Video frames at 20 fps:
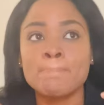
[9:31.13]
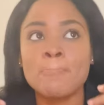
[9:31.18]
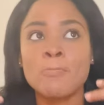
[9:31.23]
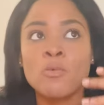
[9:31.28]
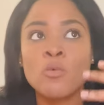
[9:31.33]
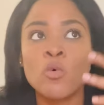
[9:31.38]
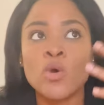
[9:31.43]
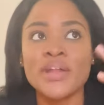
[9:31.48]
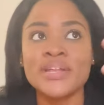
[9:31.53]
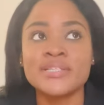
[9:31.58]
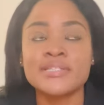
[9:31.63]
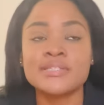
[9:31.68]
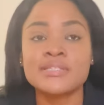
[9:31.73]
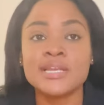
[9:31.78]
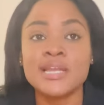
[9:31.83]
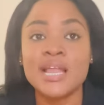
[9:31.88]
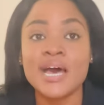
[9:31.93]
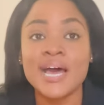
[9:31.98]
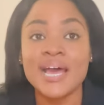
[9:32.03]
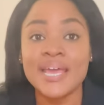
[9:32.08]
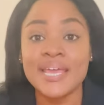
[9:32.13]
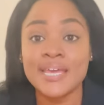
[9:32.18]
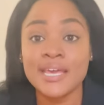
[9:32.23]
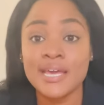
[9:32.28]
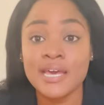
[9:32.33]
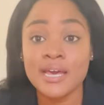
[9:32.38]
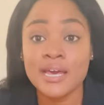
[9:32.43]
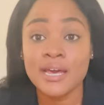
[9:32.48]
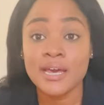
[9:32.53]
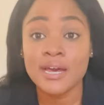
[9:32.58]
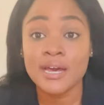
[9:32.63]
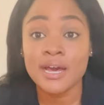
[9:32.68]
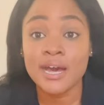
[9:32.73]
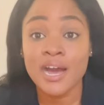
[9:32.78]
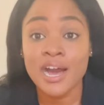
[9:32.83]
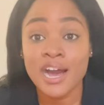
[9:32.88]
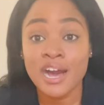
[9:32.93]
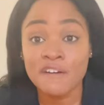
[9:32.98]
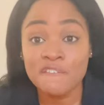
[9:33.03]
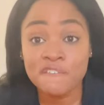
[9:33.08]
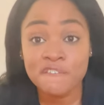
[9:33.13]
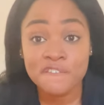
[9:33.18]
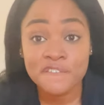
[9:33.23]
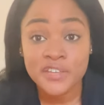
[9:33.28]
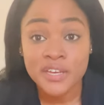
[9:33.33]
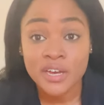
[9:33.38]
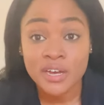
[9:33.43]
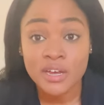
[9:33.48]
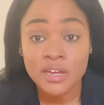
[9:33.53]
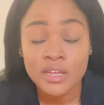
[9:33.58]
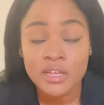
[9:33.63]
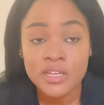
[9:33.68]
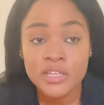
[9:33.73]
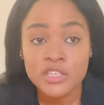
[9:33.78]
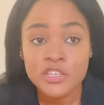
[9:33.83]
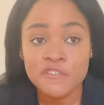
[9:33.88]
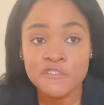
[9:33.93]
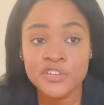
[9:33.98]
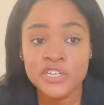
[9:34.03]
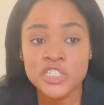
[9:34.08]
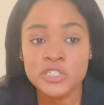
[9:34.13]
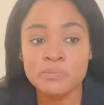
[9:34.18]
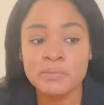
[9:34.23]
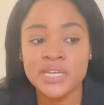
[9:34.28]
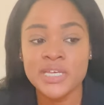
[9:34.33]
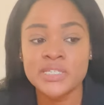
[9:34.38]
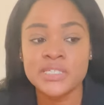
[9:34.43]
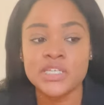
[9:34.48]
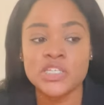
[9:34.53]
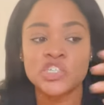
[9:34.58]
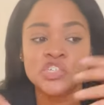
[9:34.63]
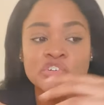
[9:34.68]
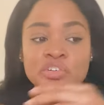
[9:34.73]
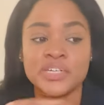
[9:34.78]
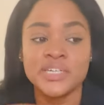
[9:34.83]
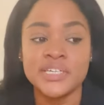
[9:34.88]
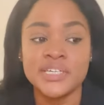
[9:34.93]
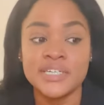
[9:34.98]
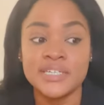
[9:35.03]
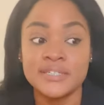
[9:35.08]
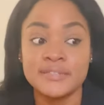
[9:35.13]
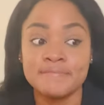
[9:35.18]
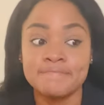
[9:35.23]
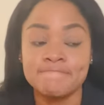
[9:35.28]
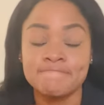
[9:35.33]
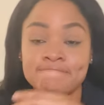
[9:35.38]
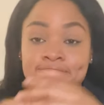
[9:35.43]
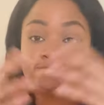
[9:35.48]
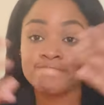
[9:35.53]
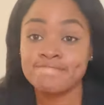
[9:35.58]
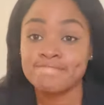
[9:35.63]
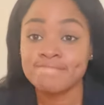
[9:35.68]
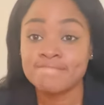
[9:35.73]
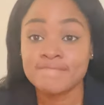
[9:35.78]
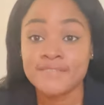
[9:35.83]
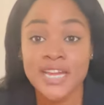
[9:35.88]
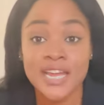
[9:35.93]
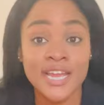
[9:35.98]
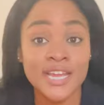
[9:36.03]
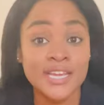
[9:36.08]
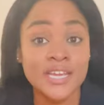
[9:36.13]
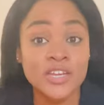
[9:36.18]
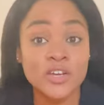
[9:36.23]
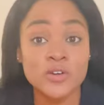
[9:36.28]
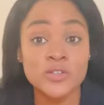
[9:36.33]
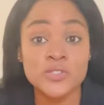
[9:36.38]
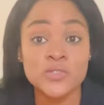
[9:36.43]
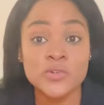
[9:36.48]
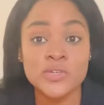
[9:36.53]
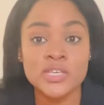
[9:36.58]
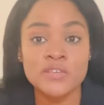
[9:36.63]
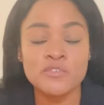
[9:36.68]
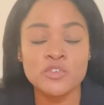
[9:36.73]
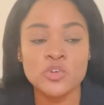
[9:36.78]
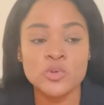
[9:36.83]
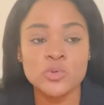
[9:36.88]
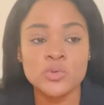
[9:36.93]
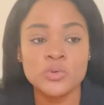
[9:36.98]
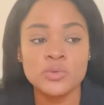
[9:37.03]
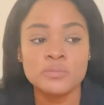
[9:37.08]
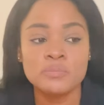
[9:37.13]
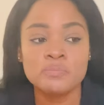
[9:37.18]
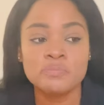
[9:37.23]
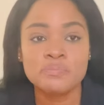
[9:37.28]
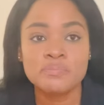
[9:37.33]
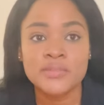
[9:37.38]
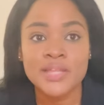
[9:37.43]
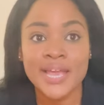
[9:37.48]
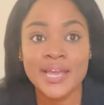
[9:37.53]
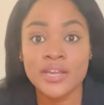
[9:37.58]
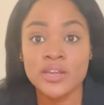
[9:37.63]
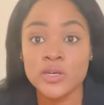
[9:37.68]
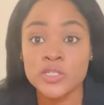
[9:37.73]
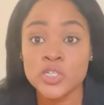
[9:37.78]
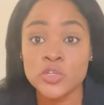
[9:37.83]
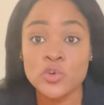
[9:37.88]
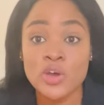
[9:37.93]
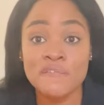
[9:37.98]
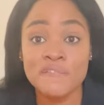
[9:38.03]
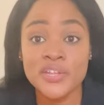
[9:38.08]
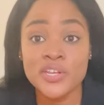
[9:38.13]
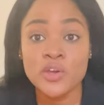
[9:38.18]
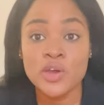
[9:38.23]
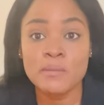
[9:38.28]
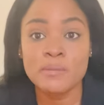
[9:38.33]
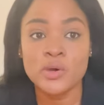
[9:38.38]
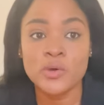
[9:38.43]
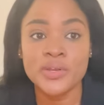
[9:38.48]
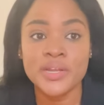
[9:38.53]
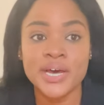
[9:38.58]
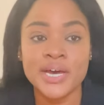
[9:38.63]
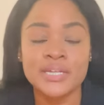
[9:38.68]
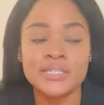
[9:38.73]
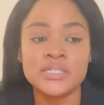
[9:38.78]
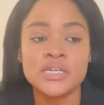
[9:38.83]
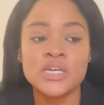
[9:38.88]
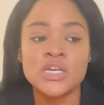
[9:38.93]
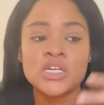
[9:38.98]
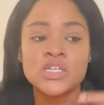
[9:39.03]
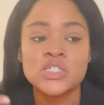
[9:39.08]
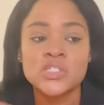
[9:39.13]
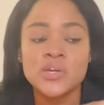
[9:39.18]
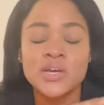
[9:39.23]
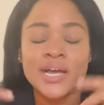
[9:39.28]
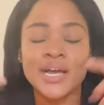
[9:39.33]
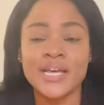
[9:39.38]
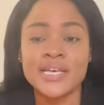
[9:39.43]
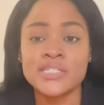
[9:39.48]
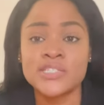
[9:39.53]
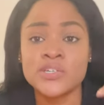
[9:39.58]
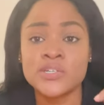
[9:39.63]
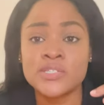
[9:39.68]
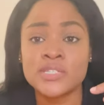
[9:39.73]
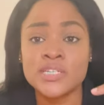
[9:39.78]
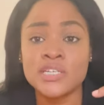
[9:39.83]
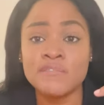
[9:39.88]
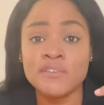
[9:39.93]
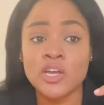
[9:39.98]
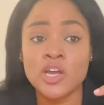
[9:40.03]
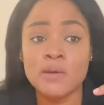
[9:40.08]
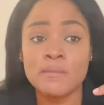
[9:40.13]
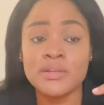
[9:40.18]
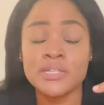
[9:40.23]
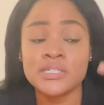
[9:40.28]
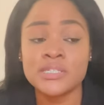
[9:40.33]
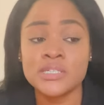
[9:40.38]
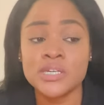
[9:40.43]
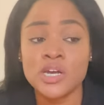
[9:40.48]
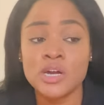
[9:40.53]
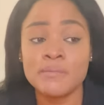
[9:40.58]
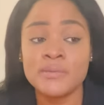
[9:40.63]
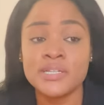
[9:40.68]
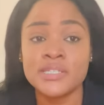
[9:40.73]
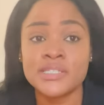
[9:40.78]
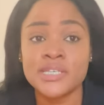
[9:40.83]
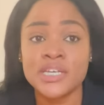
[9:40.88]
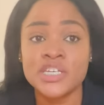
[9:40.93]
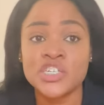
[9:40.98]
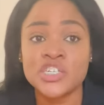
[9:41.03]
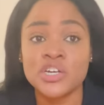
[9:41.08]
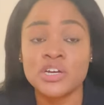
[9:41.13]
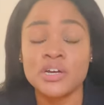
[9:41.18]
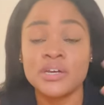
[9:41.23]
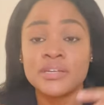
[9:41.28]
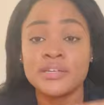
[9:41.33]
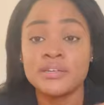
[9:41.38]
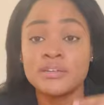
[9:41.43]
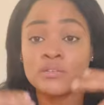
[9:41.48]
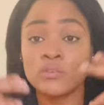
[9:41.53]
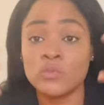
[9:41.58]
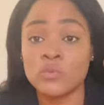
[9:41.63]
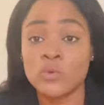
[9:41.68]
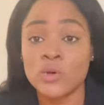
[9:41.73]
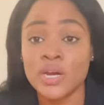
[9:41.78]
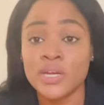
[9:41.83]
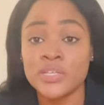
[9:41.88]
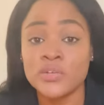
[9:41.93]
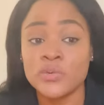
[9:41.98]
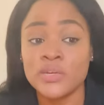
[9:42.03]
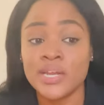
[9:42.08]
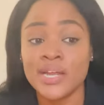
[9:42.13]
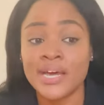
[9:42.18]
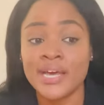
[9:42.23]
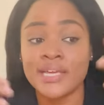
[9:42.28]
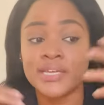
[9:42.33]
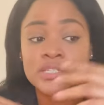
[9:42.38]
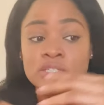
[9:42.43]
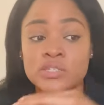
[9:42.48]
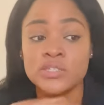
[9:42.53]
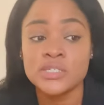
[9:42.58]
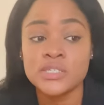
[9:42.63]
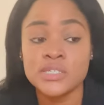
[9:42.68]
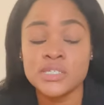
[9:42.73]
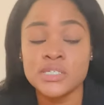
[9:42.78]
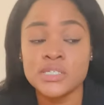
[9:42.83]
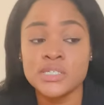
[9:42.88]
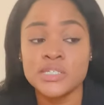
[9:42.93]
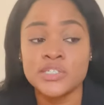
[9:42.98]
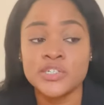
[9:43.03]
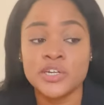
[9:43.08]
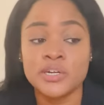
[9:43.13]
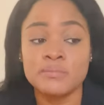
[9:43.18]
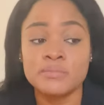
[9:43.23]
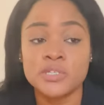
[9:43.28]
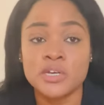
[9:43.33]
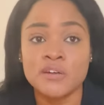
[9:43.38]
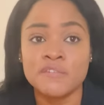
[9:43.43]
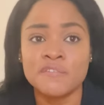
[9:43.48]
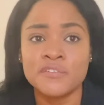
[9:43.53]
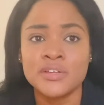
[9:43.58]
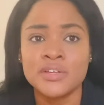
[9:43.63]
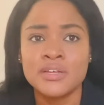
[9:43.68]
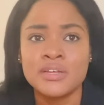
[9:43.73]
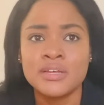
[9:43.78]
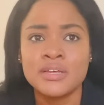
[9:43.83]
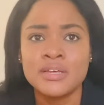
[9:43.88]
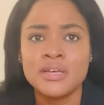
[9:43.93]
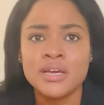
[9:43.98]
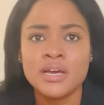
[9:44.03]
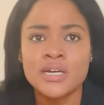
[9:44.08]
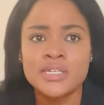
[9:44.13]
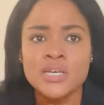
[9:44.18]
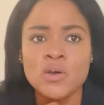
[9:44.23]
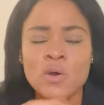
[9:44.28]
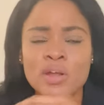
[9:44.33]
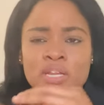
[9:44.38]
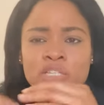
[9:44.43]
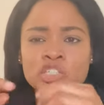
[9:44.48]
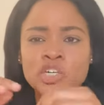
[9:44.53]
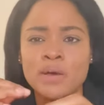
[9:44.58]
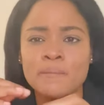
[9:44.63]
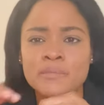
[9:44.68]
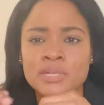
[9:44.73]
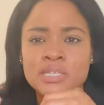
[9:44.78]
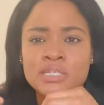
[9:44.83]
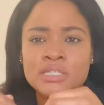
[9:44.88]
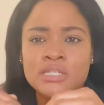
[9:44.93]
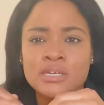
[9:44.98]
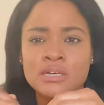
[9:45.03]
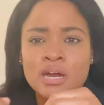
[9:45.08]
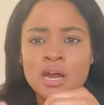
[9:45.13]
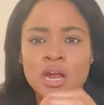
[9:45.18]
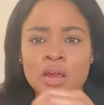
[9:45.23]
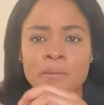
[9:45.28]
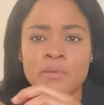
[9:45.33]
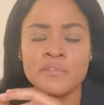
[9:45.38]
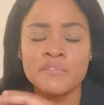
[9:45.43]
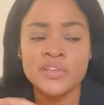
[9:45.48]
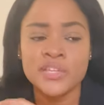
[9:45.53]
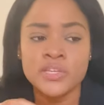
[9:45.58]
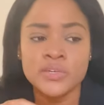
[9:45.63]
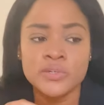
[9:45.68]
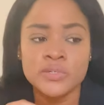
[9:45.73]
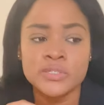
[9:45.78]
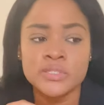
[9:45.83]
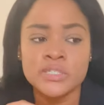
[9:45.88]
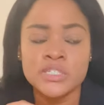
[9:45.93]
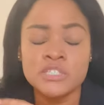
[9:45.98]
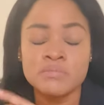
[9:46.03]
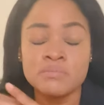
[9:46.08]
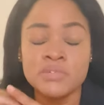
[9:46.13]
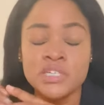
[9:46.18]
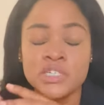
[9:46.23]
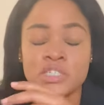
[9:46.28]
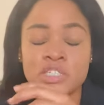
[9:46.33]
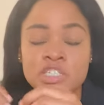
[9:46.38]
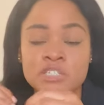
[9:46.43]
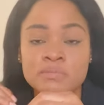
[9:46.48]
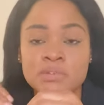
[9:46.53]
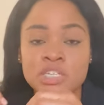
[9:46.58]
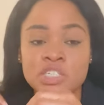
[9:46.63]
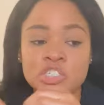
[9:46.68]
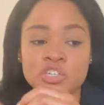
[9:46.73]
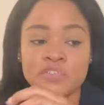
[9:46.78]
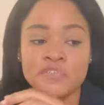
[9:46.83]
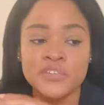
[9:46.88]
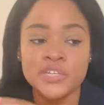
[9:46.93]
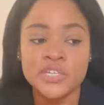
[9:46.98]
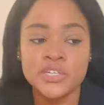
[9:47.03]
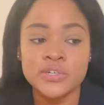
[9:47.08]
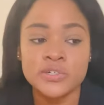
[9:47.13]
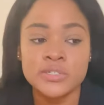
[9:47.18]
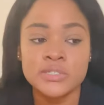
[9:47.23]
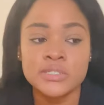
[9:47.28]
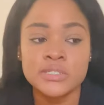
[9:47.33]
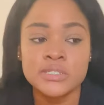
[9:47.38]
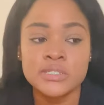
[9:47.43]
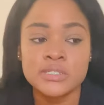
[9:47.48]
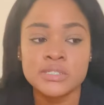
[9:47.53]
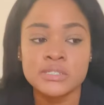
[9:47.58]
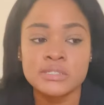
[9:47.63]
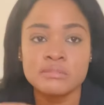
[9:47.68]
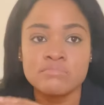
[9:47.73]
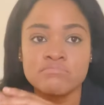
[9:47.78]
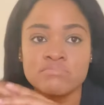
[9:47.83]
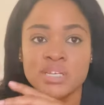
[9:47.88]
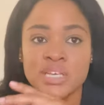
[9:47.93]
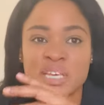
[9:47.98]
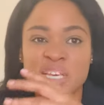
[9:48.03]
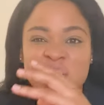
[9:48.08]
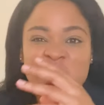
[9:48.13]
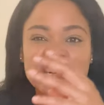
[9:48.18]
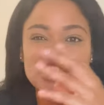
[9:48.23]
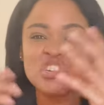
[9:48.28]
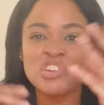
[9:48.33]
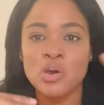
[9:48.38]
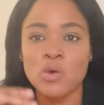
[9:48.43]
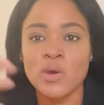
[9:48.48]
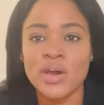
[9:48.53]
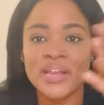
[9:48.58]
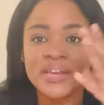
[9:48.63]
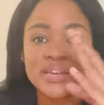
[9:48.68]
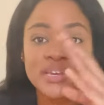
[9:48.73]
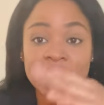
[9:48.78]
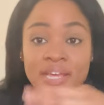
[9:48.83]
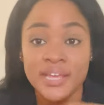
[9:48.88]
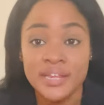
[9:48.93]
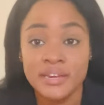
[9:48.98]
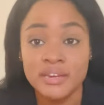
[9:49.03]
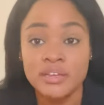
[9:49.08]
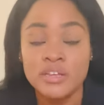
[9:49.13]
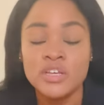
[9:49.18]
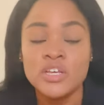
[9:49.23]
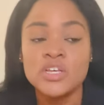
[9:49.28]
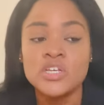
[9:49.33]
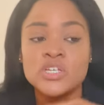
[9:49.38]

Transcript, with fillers: what it's like after you finish basic training, I can also give you I can also do a video about that. So guys, just leave the comments in the comment section what you would like to see in terms of, because I want to drop these army videos, this mil these military videos in now and then.